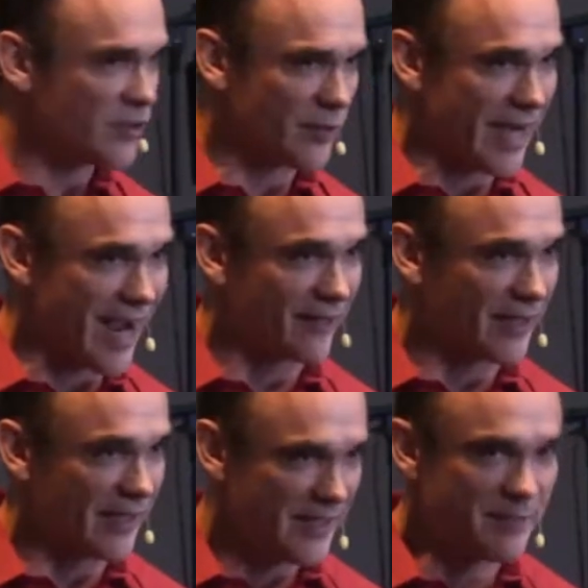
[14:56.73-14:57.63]

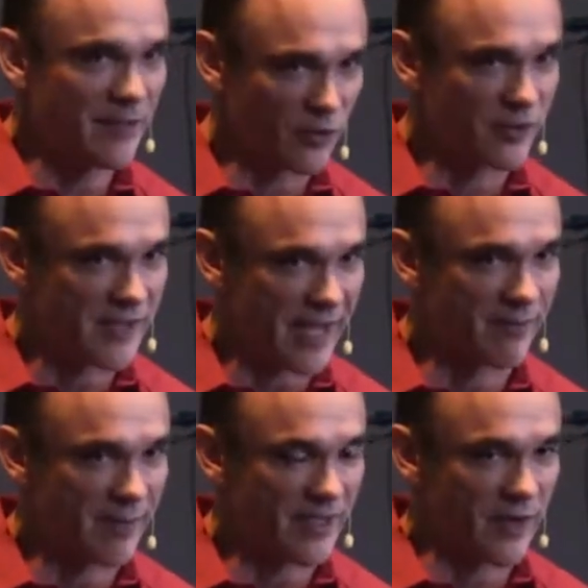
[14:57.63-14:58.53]
reality. He's been forsaken
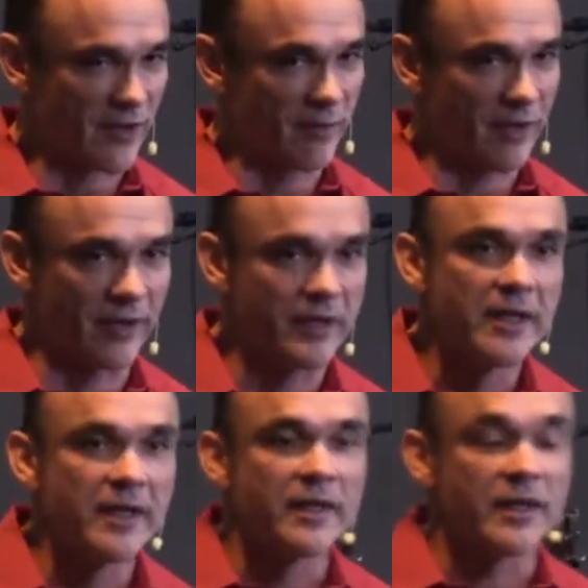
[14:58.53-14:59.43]
by his father and mother.
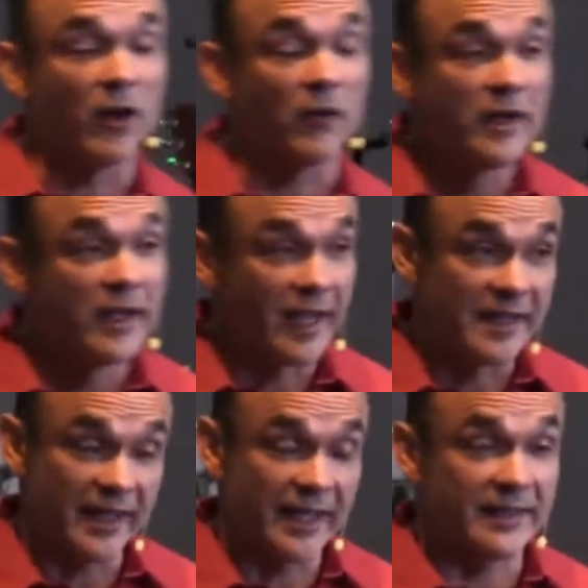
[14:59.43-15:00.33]
You know,
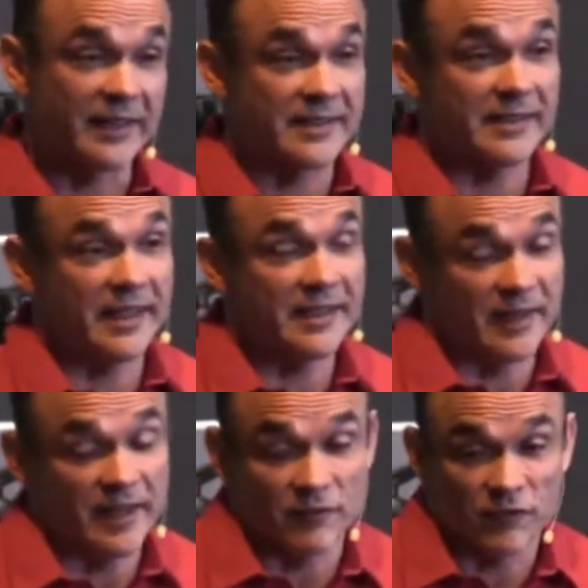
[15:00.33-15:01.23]
and, and, that, and,
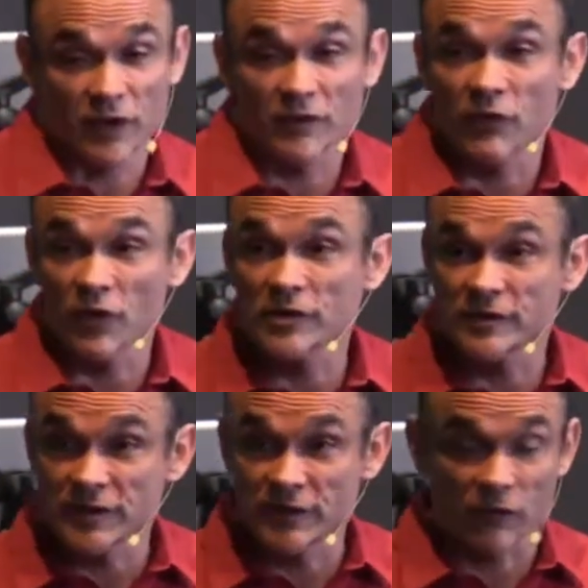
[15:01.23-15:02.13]
and for, for those of us who've